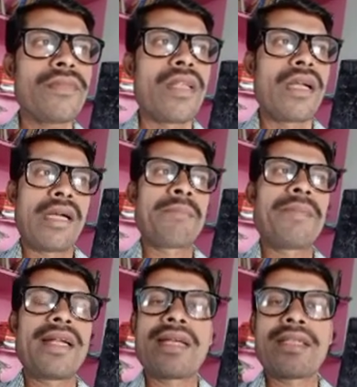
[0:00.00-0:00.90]

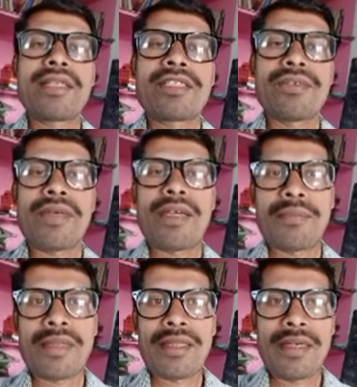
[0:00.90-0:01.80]
completing the square
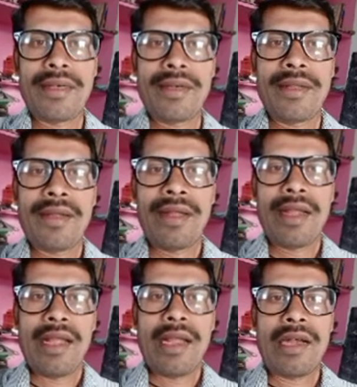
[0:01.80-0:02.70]
method,
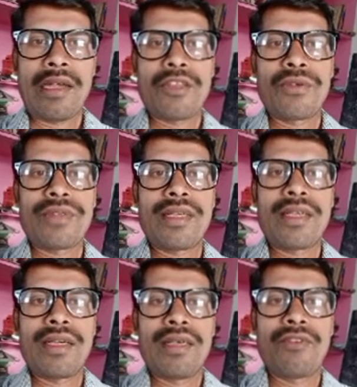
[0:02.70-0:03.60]
and
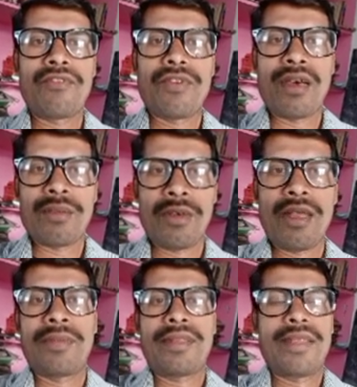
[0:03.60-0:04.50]
using
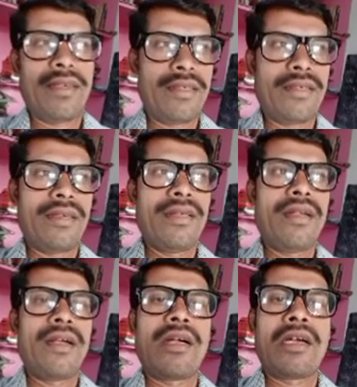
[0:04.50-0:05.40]
formula method,
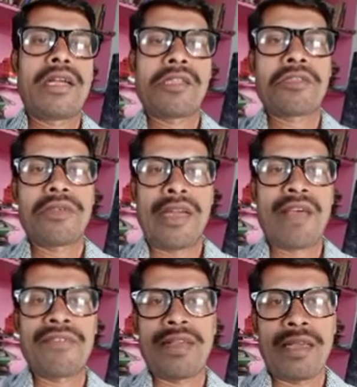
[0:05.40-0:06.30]
and also
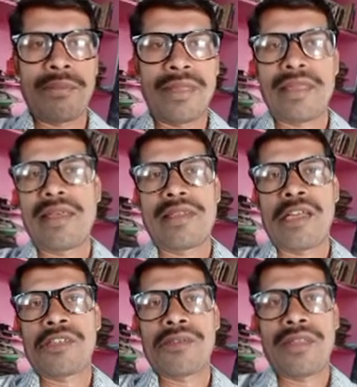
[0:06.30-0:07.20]
graphical method is
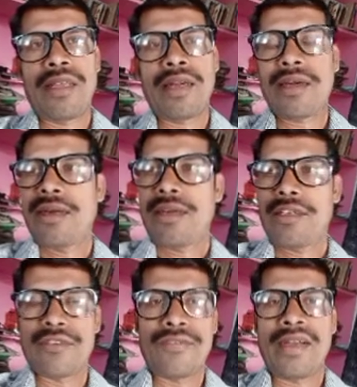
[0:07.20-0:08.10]
also there
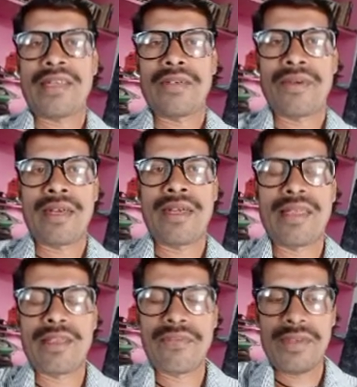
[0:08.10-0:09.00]
to find the quadratic
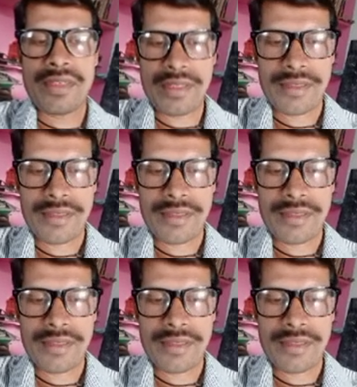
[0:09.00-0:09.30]
equation,